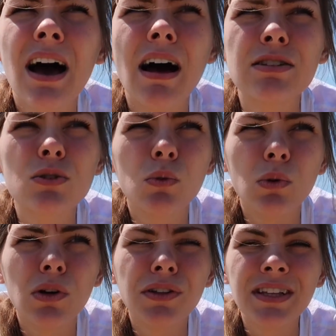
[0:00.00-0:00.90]
a
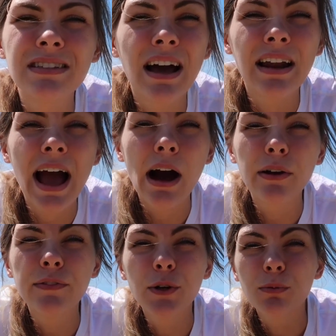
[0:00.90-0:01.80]
school that's kind of out
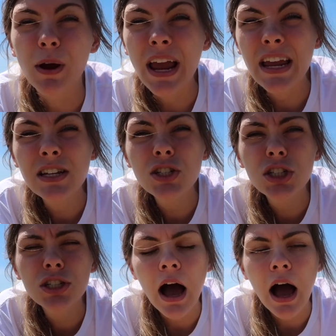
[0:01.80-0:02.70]
of your
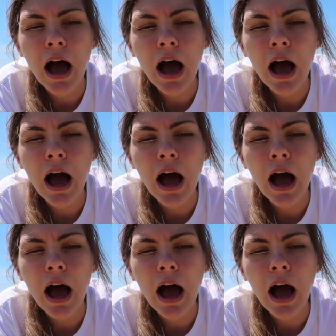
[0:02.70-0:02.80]
range,